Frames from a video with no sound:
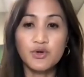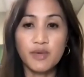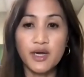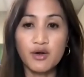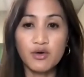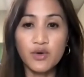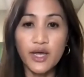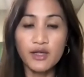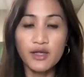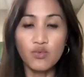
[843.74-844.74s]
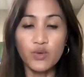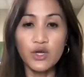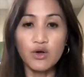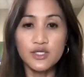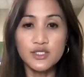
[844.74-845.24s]
marrow and we
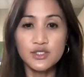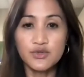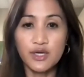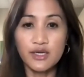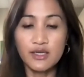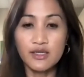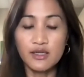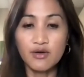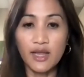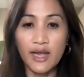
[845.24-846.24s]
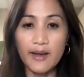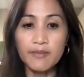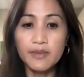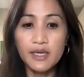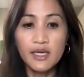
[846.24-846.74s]
concentrate it in our lab.